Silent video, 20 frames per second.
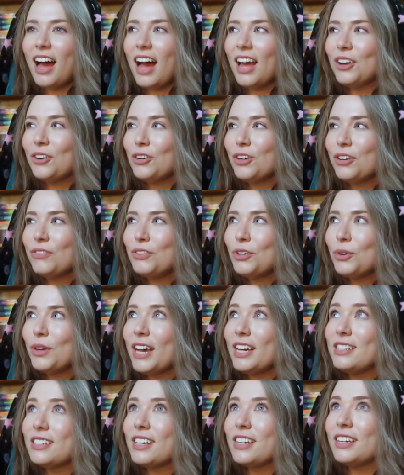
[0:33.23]
I don't know if you
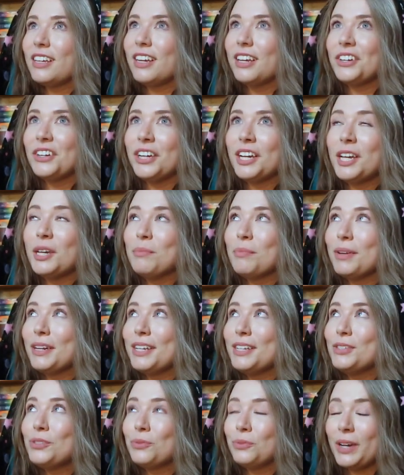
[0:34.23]
guys can hear it, but
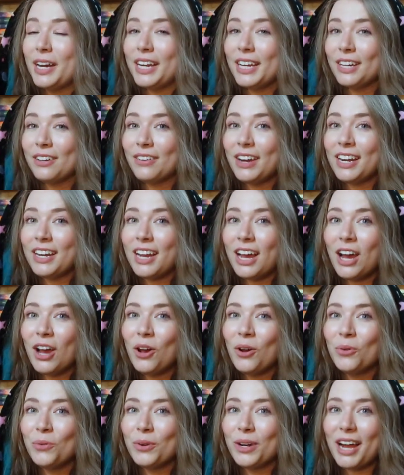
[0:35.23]
it's raining right
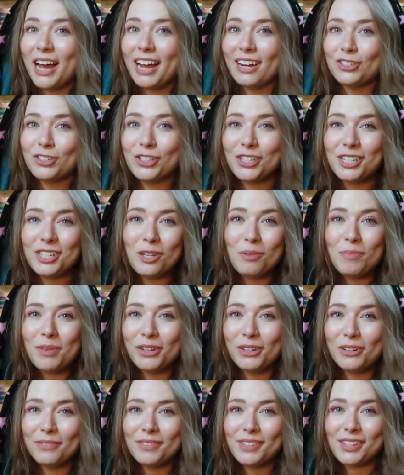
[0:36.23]
now. We're actually in the
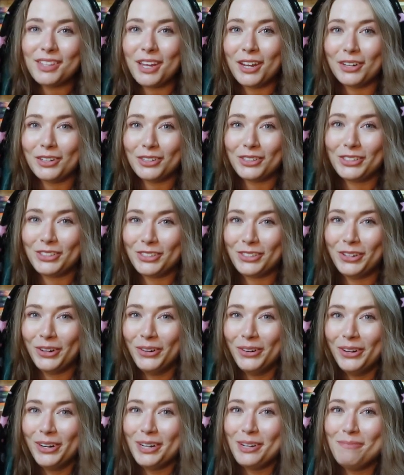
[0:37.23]
middle of a
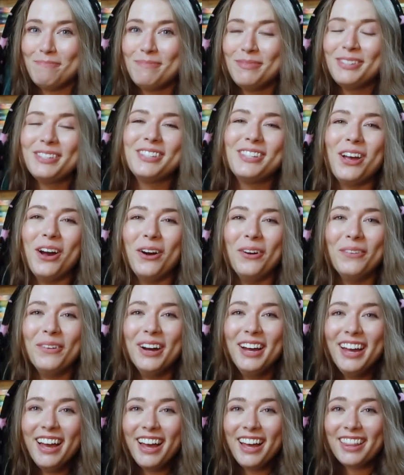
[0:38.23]
thunderstorm, so
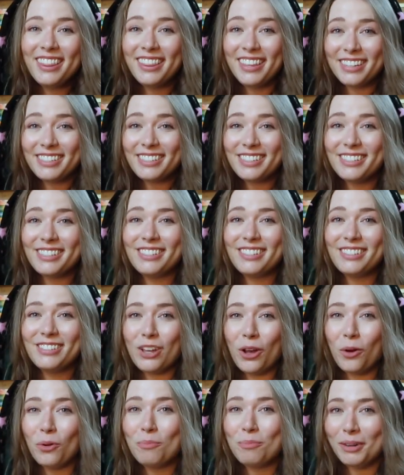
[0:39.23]
this is
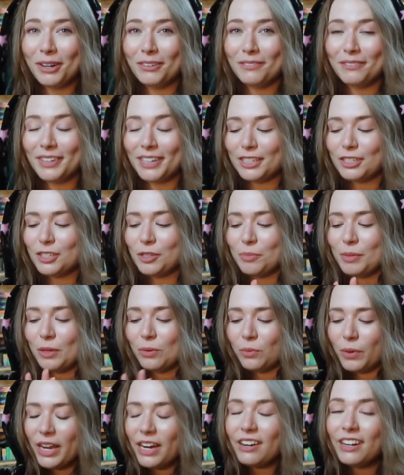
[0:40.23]
so perfect to be
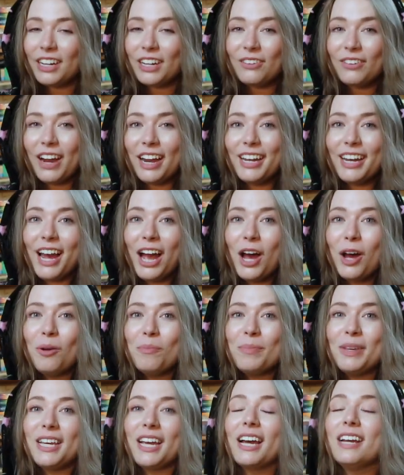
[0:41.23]
wearing right
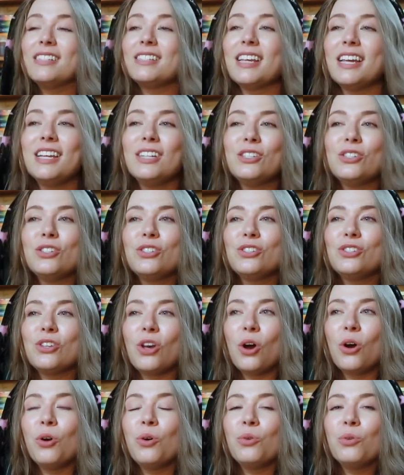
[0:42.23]
now because it's
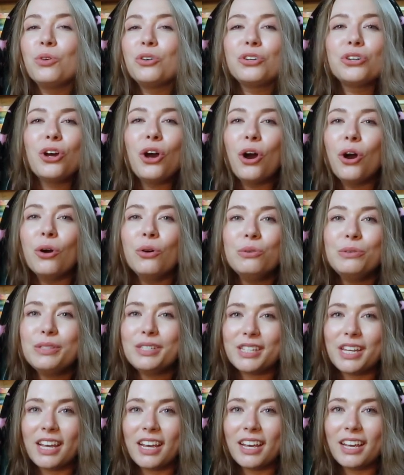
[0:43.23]
so
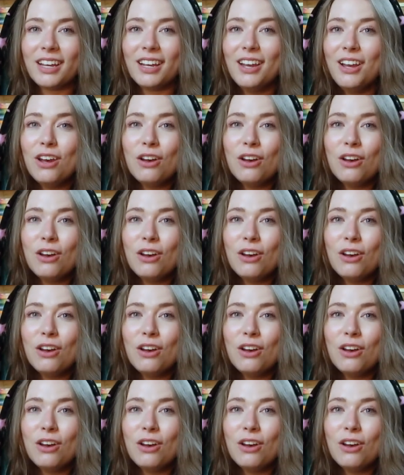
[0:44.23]
cozy